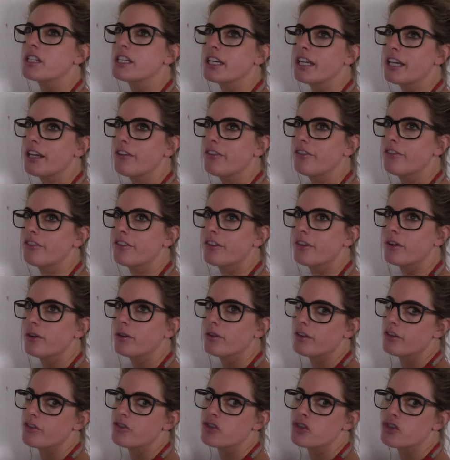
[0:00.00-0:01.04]
teeth,
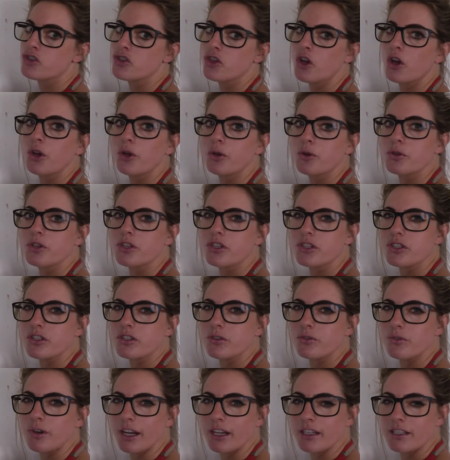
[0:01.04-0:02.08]
so
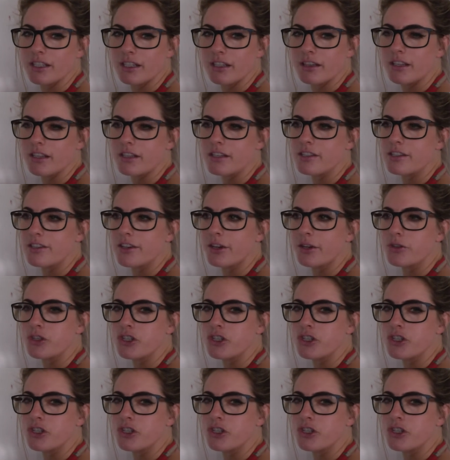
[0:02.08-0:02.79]
serrated, they're so